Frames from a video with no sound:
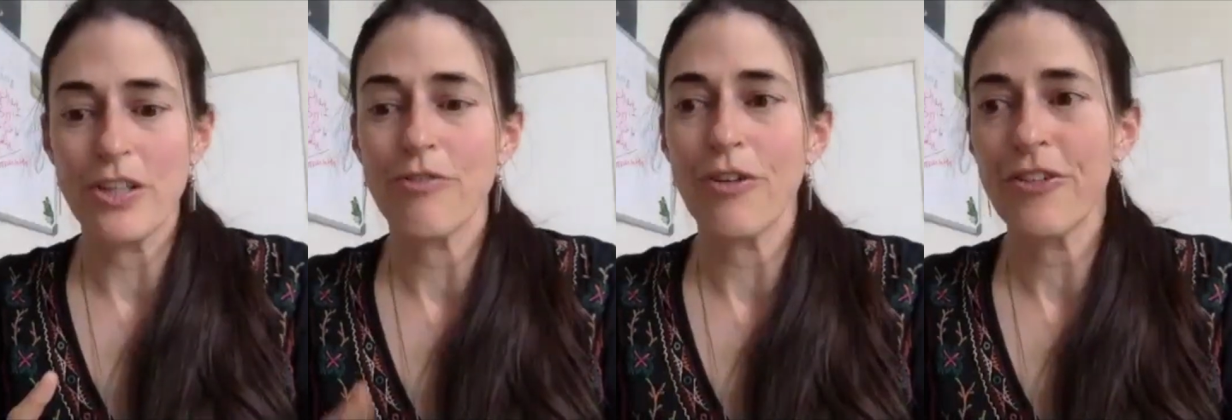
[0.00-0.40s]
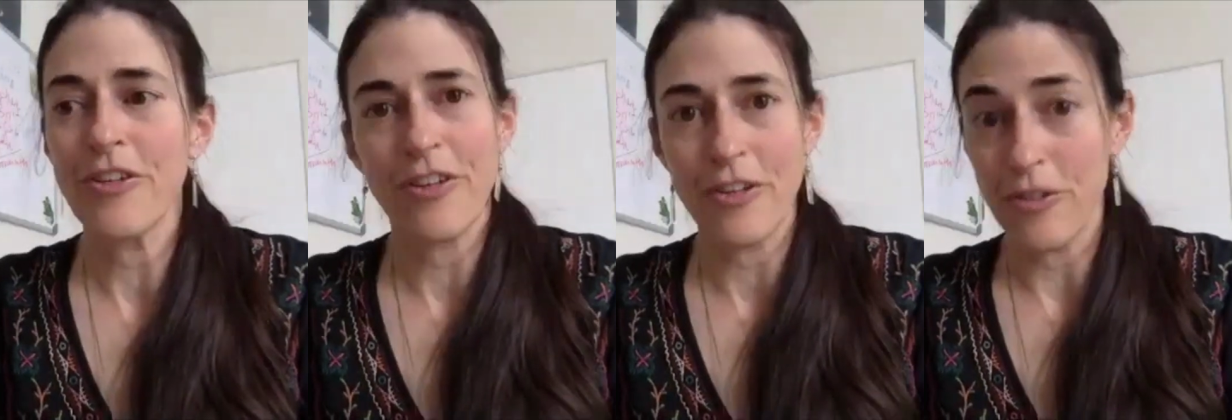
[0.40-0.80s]
The first
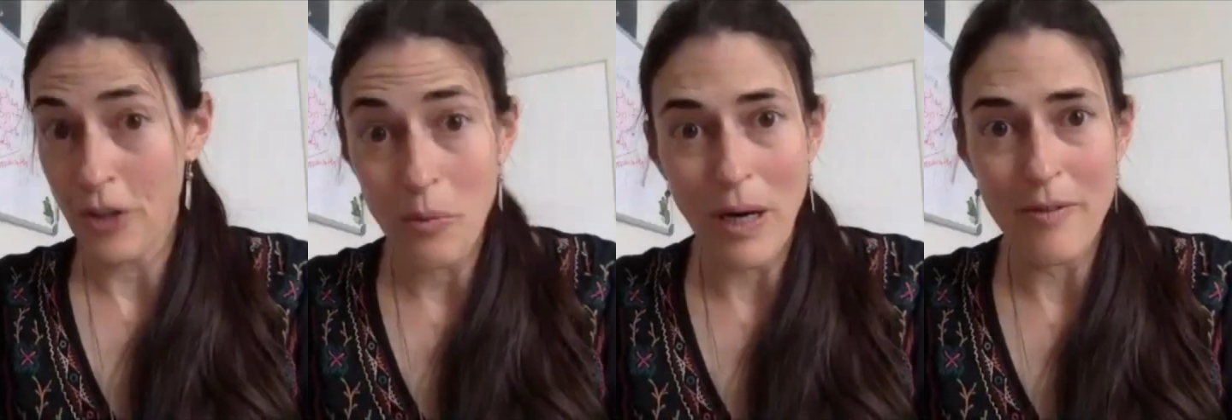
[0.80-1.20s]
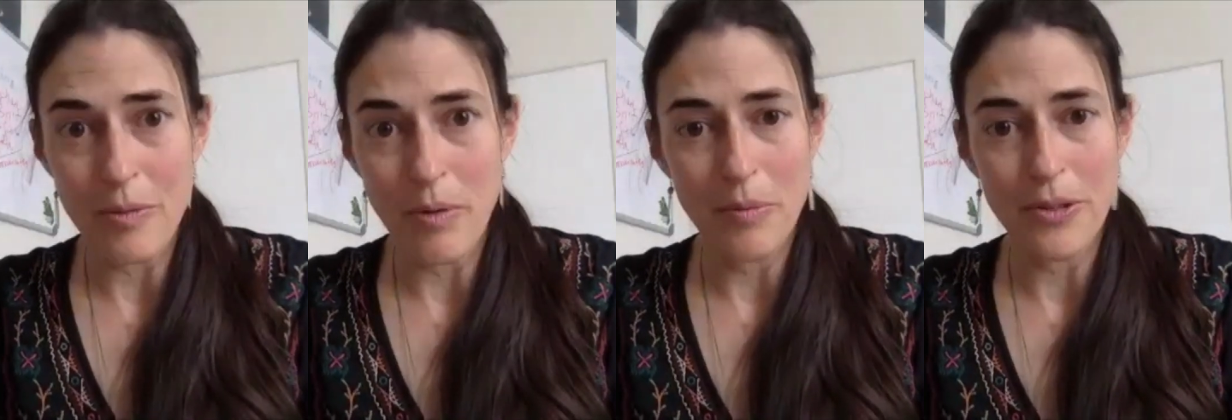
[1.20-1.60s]
is that there's no
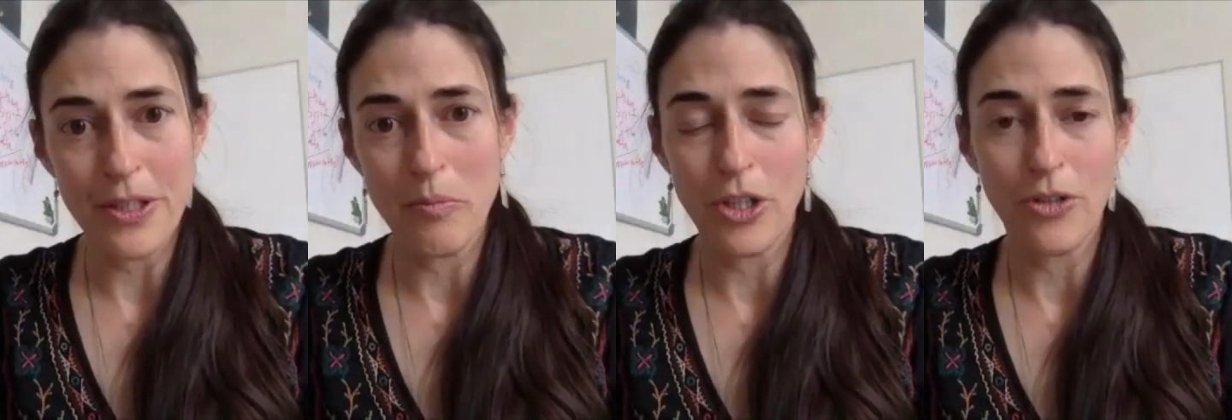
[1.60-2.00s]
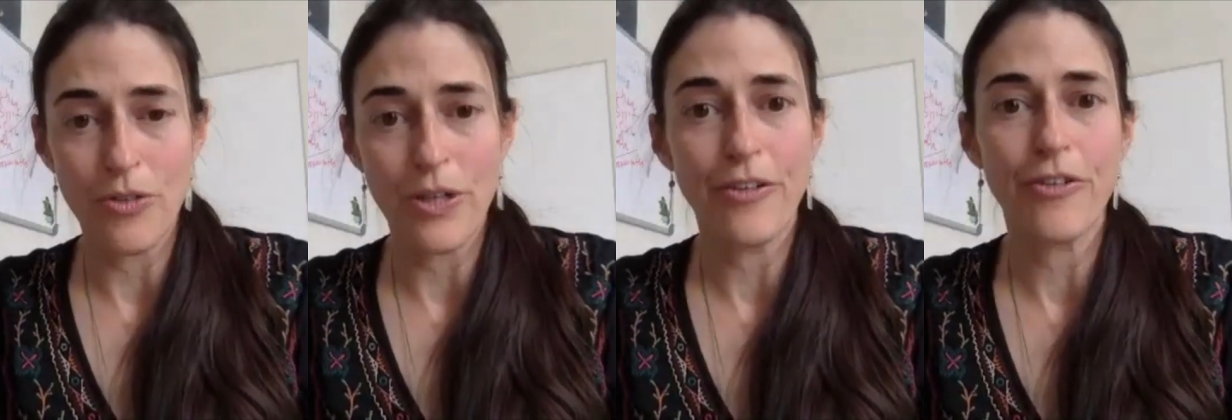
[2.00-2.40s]
private property in
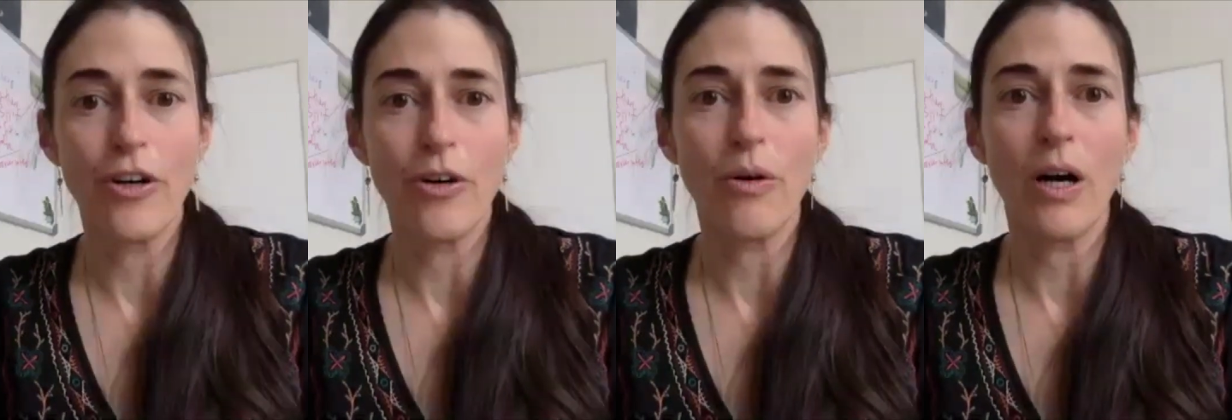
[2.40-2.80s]
Mongolia. So